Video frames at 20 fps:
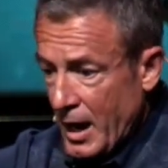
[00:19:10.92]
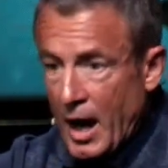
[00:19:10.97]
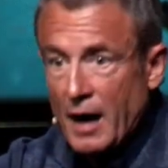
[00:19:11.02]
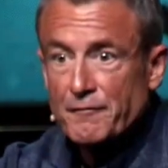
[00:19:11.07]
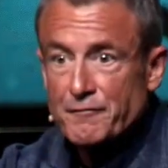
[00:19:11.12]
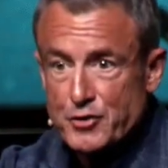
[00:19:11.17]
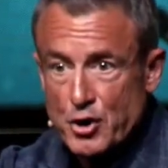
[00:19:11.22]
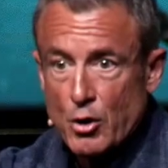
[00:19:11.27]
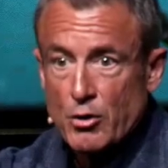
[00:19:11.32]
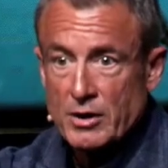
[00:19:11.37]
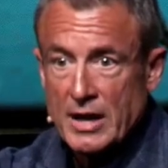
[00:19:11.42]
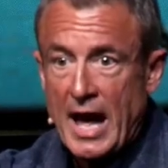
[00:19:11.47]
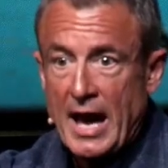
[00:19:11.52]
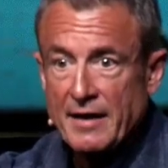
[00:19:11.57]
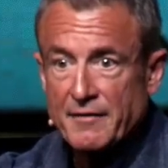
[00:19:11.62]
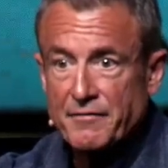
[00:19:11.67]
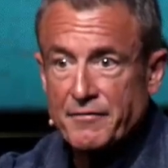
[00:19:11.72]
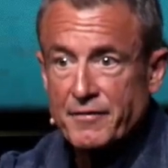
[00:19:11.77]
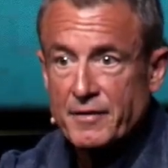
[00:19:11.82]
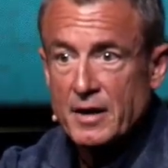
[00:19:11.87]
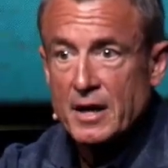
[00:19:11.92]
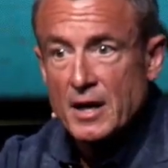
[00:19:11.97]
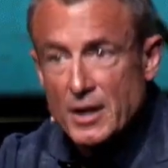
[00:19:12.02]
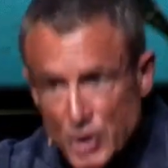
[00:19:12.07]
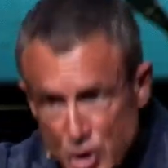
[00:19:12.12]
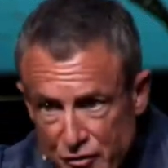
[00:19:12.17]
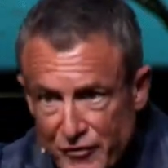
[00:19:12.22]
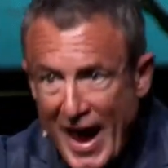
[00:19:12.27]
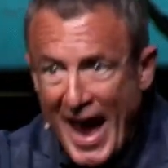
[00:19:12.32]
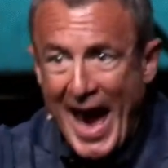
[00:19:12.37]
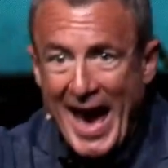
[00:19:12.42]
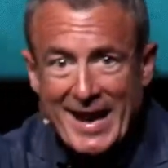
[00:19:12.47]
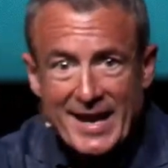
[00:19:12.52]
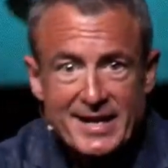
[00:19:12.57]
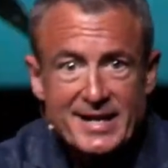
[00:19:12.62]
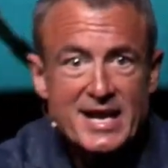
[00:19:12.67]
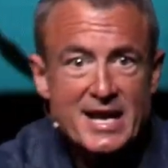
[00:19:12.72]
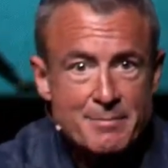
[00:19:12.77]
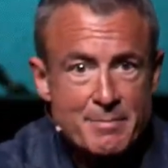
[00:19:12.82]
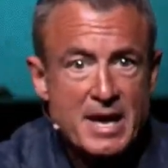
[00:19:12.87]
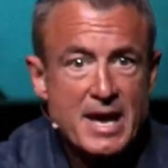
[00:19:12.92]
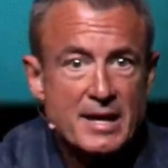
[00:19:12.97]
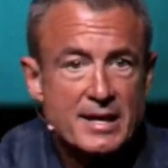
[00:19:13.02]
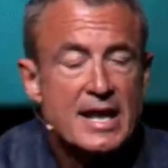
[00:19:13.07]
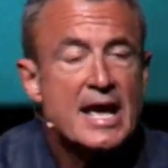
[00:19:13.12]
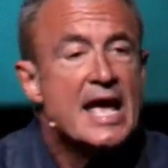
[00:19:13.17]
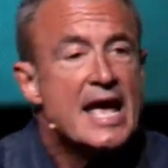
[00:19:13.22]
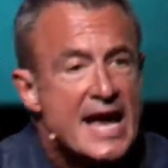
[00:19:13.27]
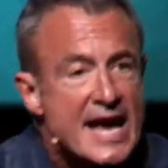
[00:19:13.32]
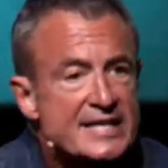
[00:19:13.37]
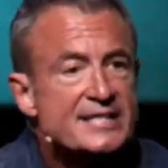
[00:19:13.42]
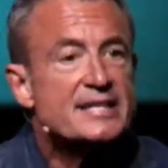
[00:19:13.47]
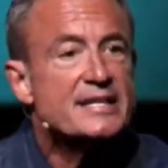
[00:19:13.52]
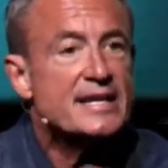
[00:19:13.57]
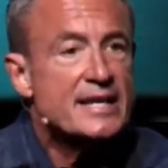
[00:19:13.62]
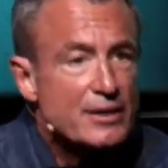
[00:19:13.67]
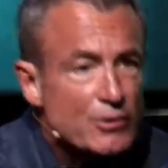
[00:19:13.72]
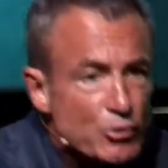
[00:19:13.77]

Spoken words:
of your life. You've added him in. He's an